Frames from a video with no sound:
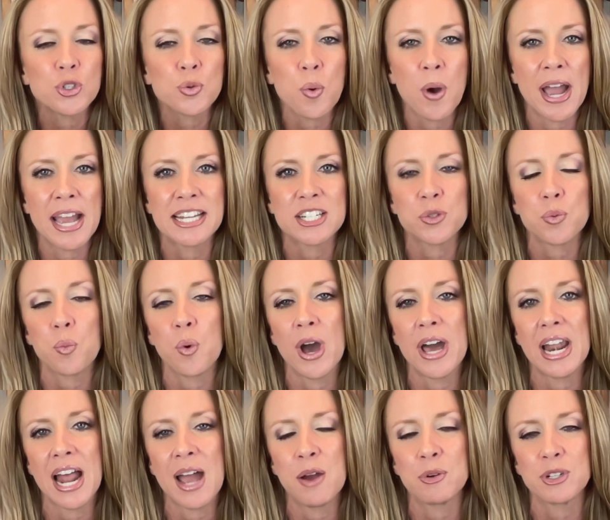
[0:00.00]
twice
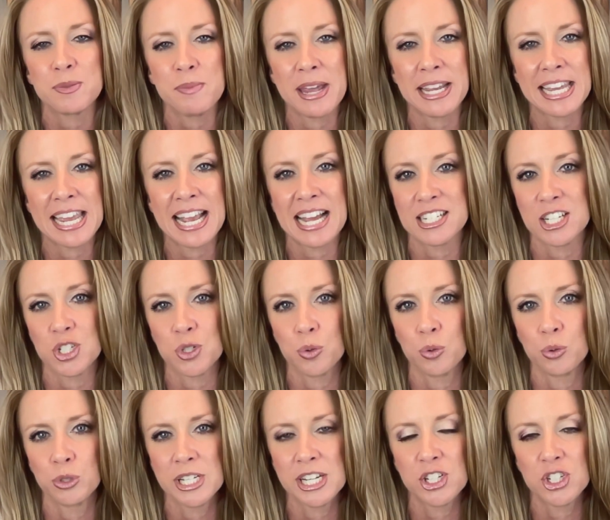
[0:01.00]
what I was making as a
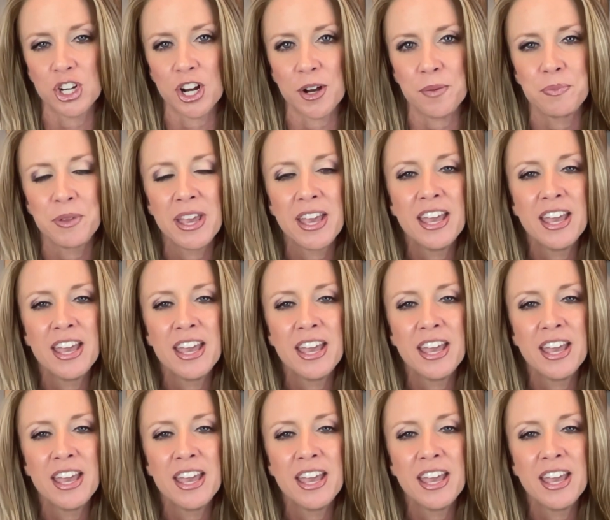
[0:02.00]
school teacher.